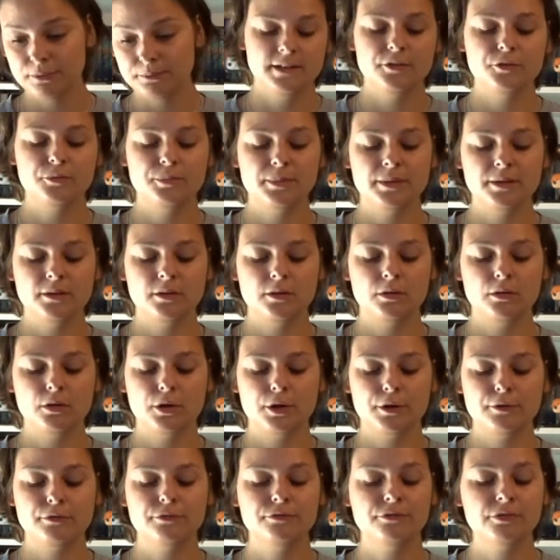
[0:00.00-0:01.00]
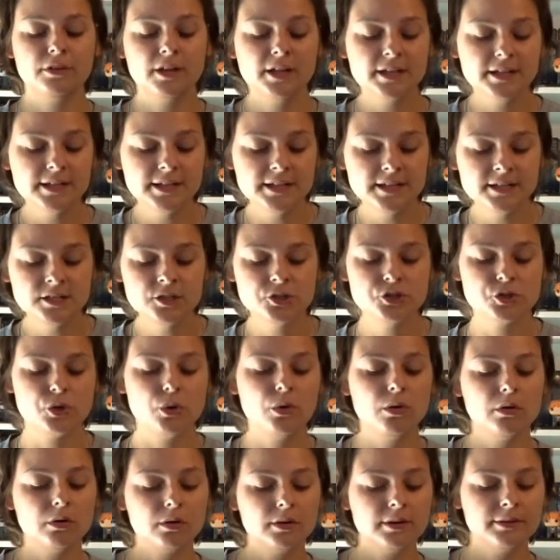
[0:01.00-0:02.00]
There's been a lot of floodings,
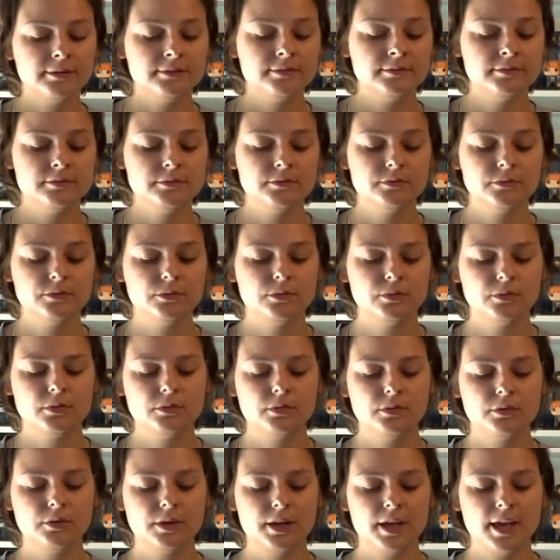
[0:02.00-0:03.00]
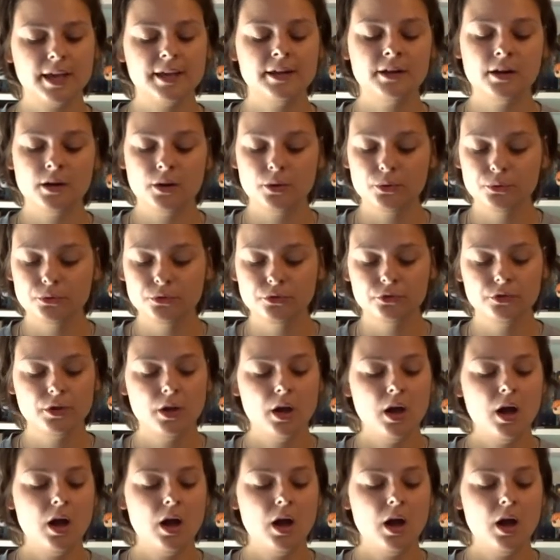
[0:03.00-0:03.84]
volcanoes,